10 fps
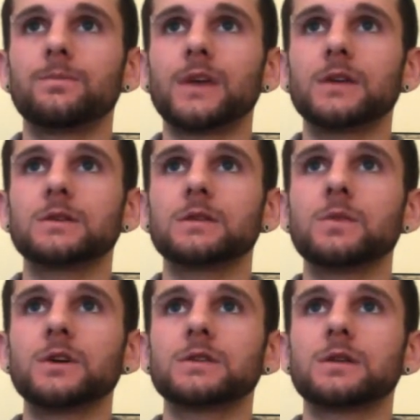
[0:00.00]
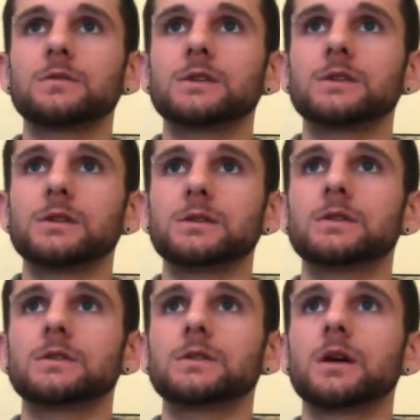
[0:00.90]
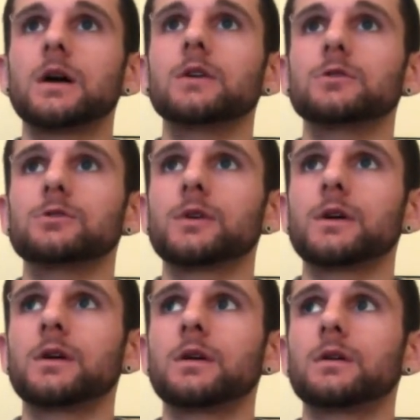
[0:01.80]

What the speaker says: I'd say the best I've seen since The Conjuring,